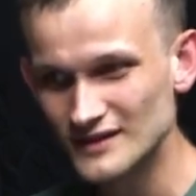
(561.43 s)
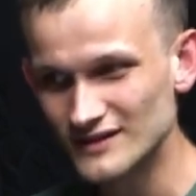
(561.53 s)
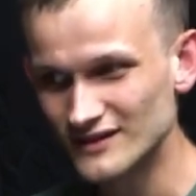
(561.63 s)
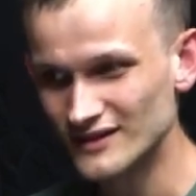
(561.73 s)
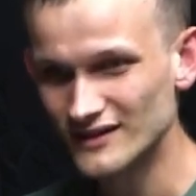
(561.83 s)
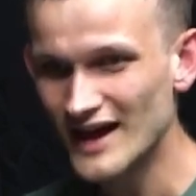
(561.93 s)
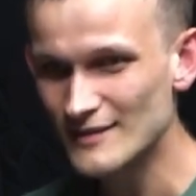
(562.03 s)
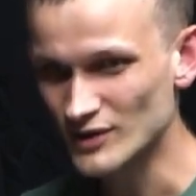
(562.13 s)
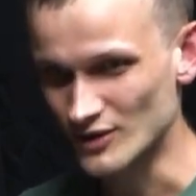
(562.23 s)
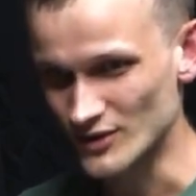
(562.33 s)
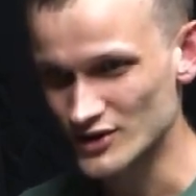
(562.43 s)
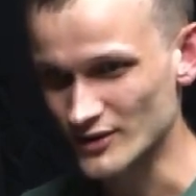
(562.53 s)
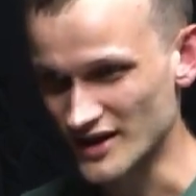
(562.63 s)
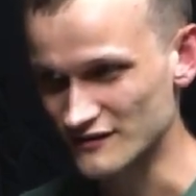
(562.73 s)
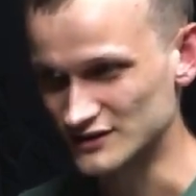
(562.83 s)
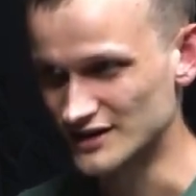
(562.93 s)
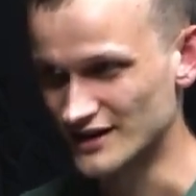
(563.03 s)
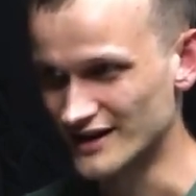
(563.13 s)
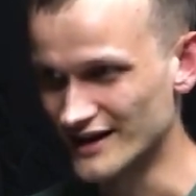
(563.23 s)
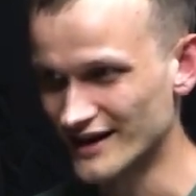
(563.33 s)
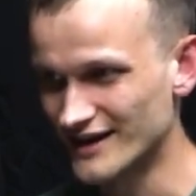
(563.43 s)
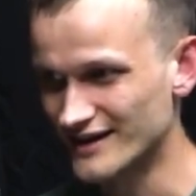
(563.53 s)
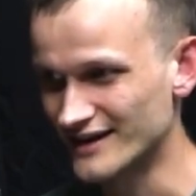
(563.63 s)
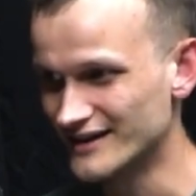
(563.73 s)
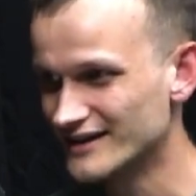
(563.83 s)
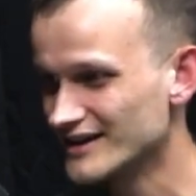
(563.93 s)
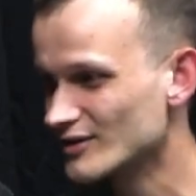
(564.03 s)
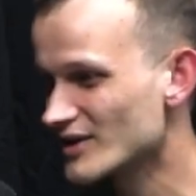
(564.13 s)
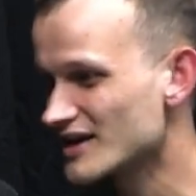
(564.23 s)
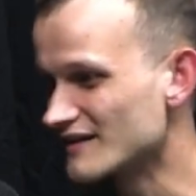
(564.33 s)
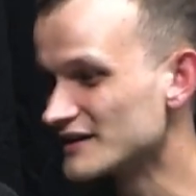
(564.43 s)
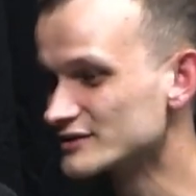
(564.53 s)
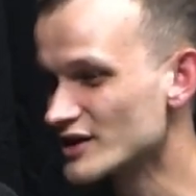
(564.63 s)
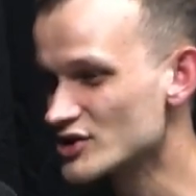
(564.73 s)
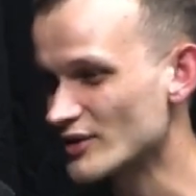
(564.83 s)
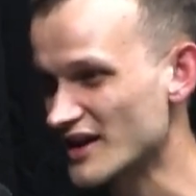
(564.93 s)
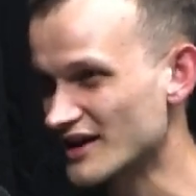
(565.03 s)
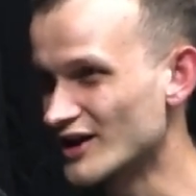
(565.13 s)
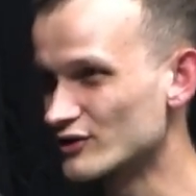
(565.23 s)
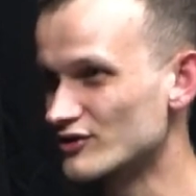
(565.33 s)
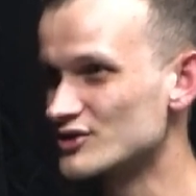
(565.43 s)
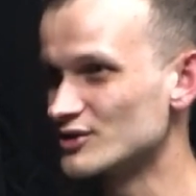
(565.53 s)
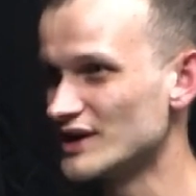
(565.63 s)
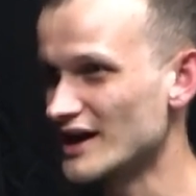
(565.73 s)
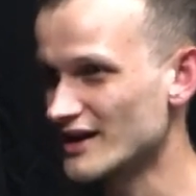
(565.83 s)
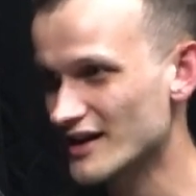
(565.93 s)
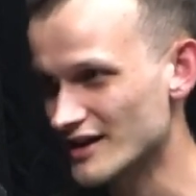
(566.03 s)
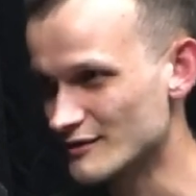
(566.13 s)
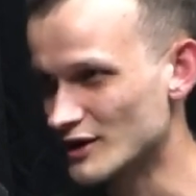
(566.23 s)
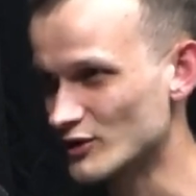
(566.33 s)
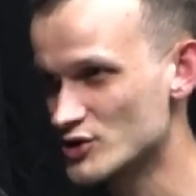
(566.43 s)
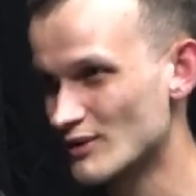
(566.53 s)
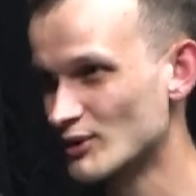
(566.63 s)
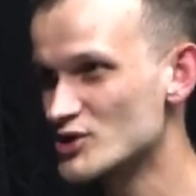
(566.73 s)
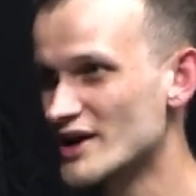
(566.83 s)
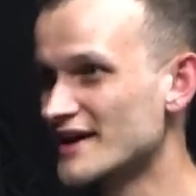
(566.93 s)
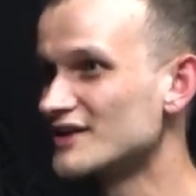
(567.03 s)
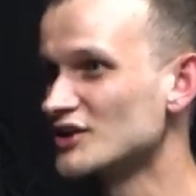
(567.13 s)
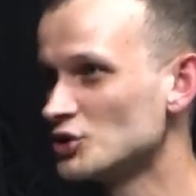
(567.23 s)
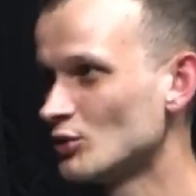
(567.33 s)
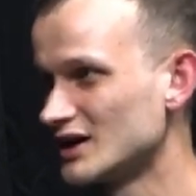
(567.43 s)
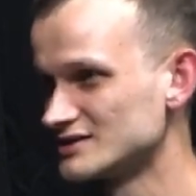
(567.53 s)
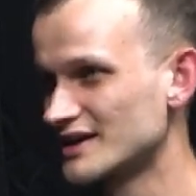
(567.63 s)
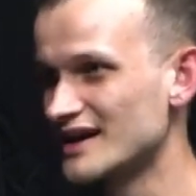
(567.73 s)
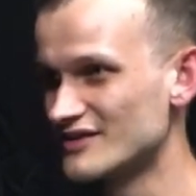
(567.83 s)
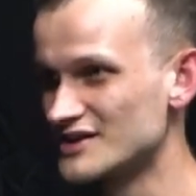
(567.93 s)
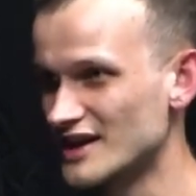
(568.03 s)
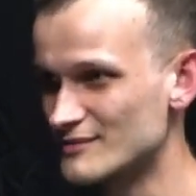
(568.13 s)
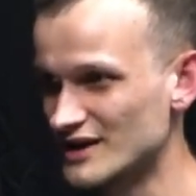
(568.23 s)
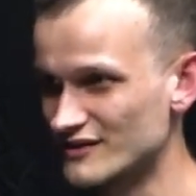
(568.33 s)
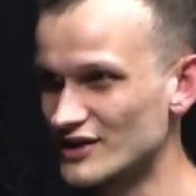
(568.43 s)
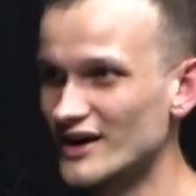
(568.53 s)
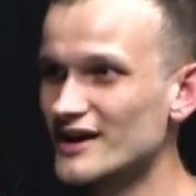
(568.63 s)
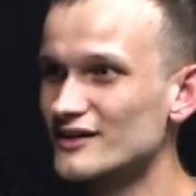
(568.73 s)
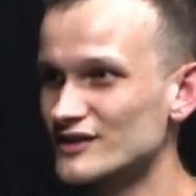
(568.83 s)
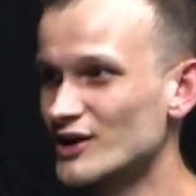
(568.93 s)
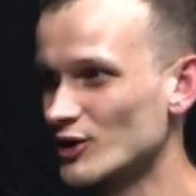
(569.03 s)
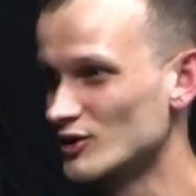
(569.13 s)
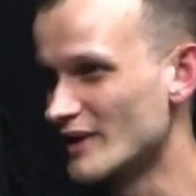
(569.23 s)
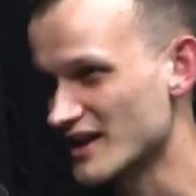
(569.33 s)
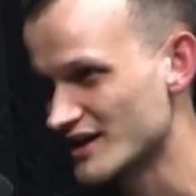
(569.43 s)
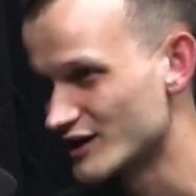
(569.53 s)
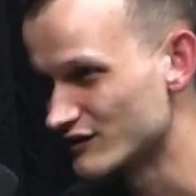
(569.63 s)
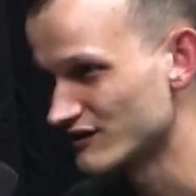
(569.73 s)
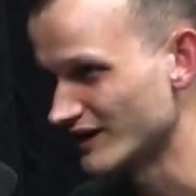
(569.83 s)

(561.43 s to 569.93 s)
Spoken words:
That part was stressful, and I was definitely stressing out for 2 days. Triple checking the new wallet. I even did a bit of an audit of the code myself.